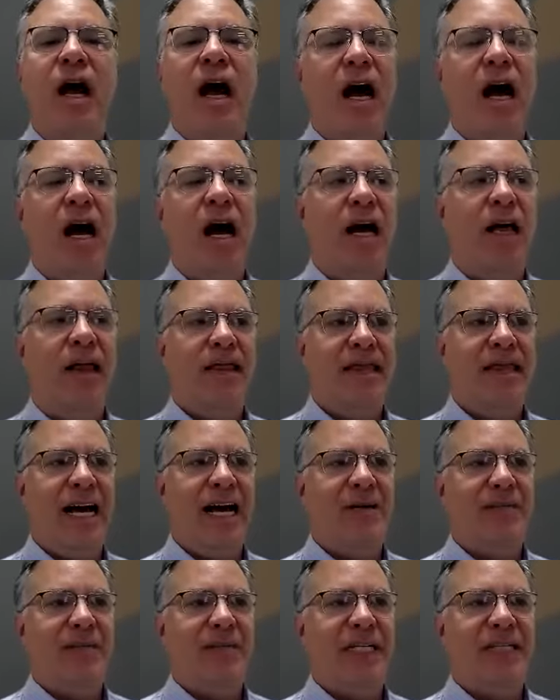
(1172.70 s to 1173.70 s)

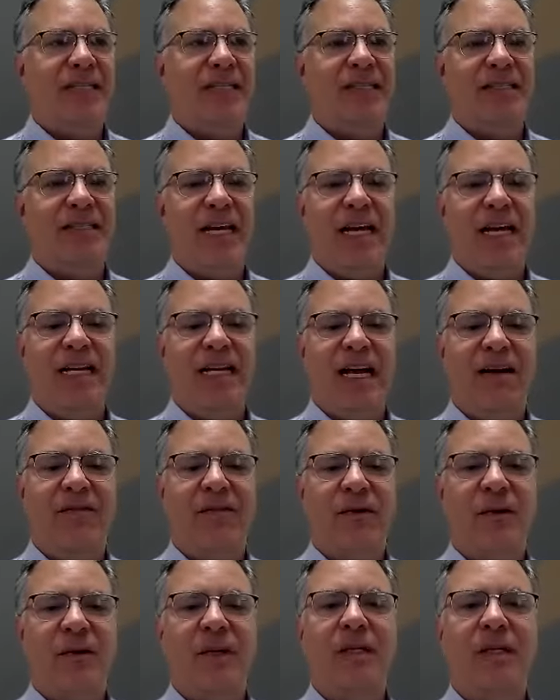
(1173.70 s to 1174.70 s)
That being said,
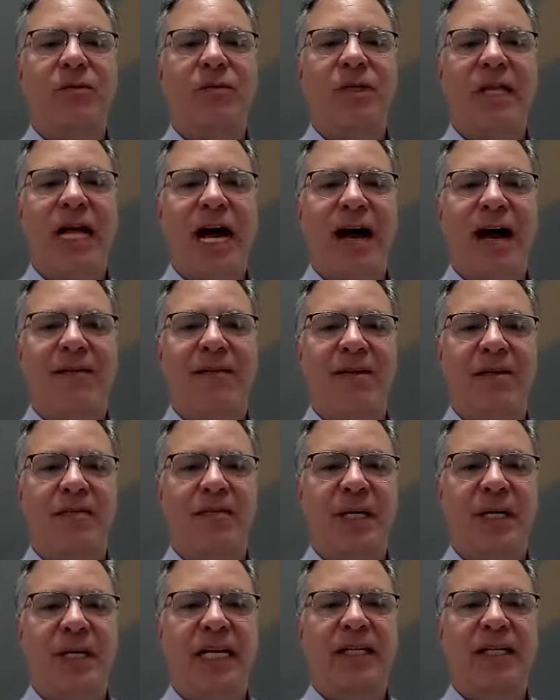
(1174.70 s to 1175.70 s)
everyone will have an
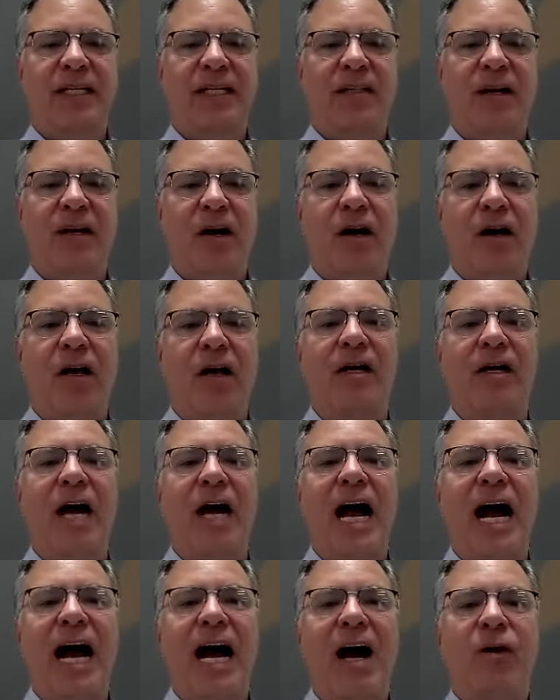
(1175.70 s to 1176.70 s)
opinion on
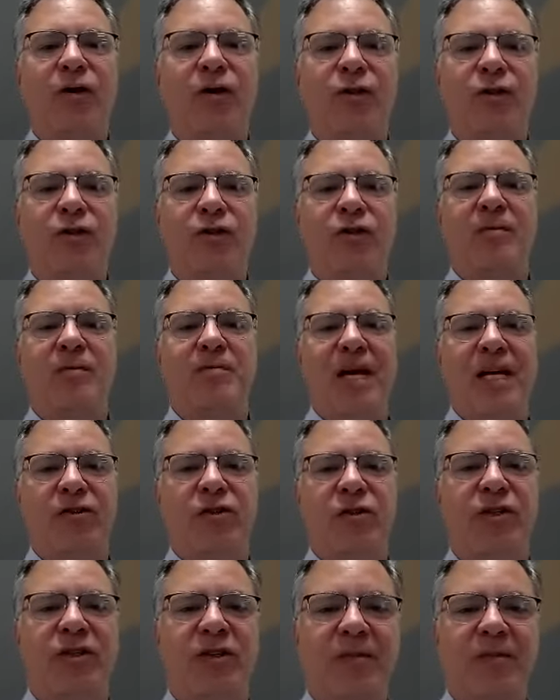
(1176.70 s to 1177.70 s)
how you should
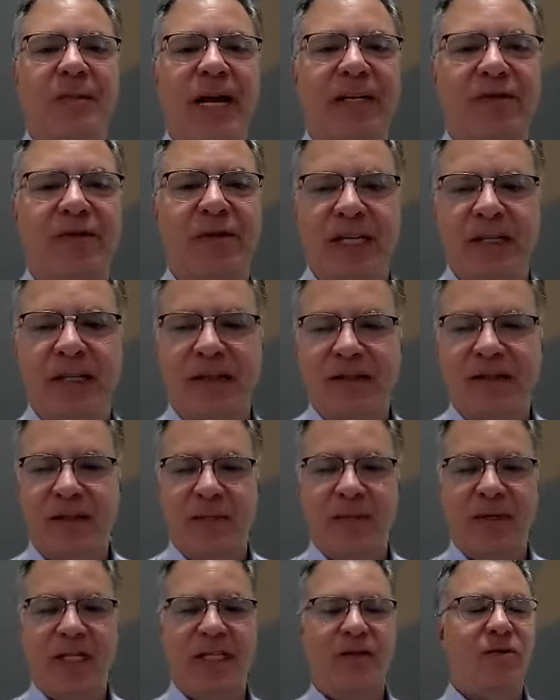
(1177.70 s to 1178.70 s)
measure your metrics.
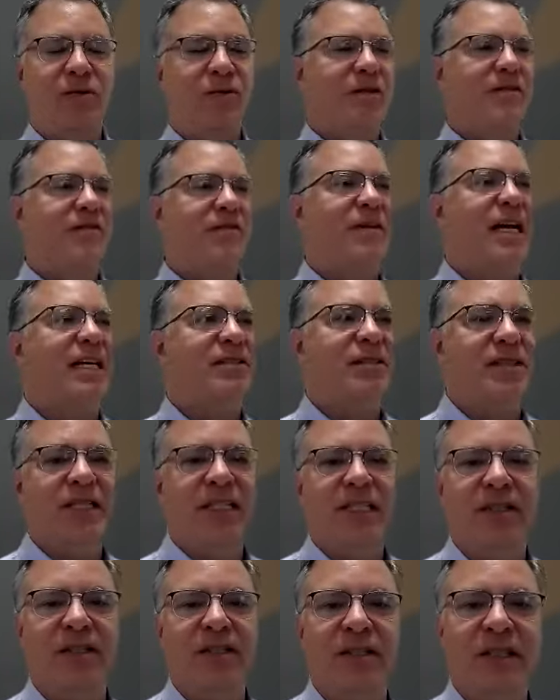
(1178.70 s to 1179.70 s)
Somebody who's
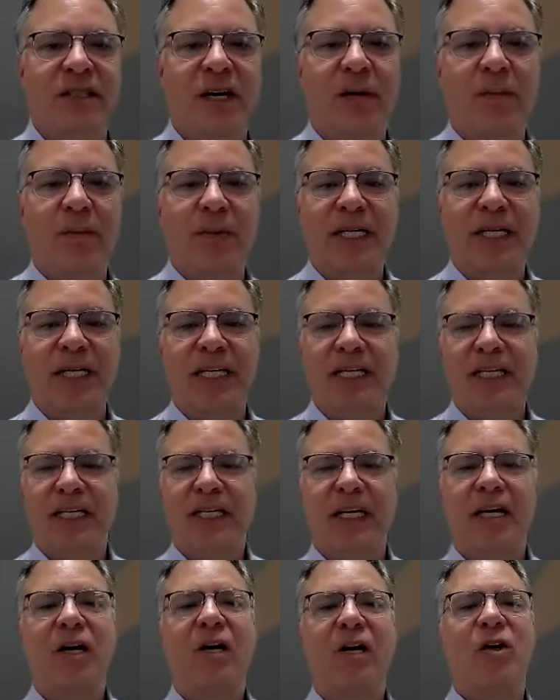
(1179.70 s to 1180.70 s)
investing in your
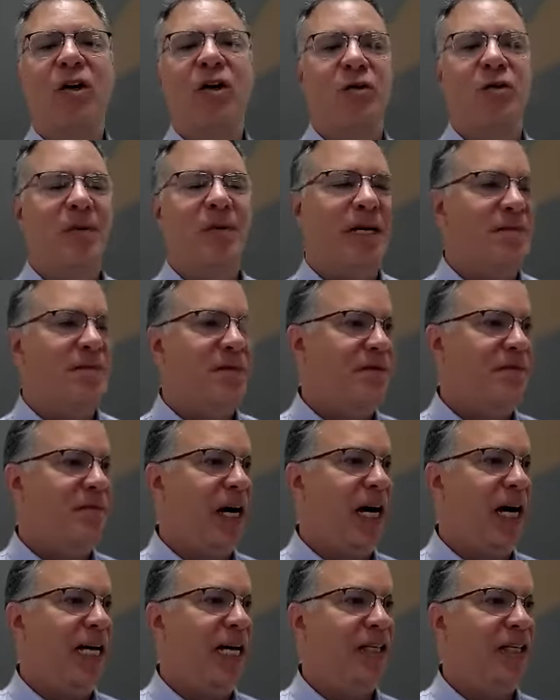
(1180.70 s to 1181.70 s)
company, who might be
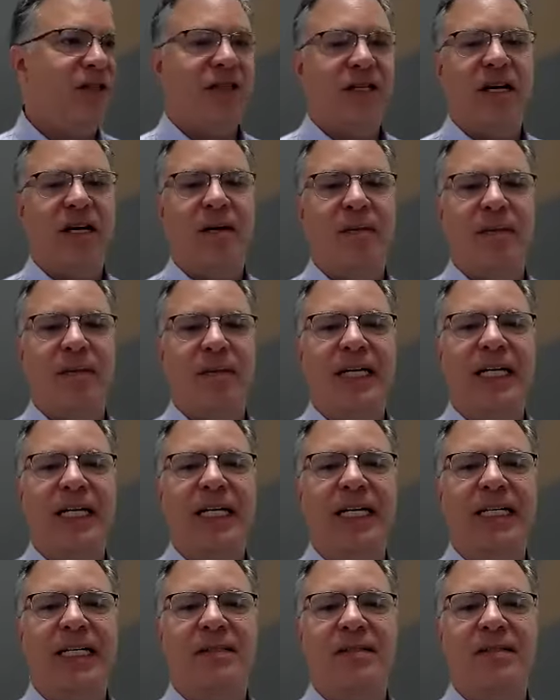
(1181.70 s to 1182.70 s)
buying your
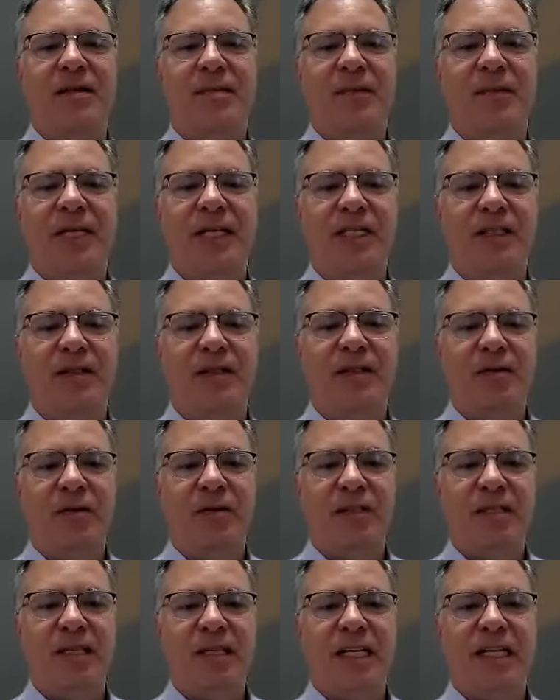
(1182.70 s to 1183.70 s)
company, somebody who
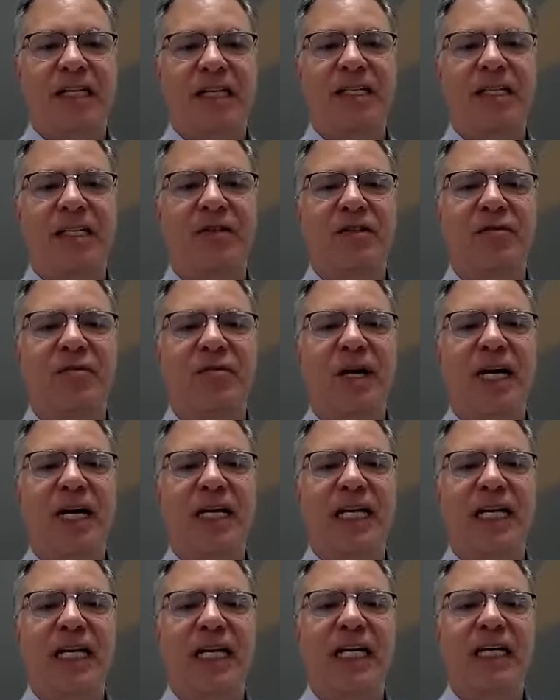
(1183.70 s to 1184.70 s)
is lending you
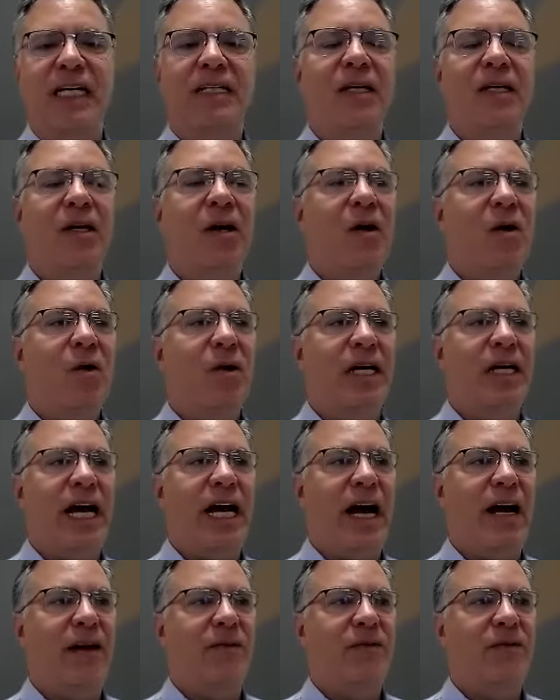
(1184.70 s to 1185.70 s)
money, what
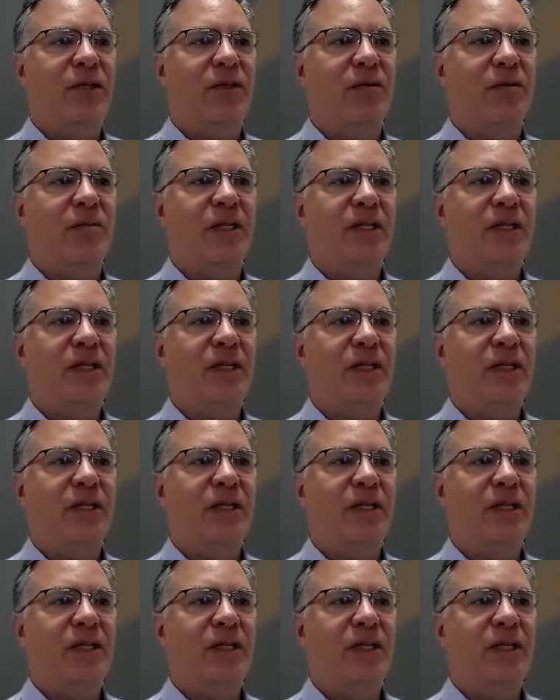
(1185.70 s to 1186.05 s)
have you.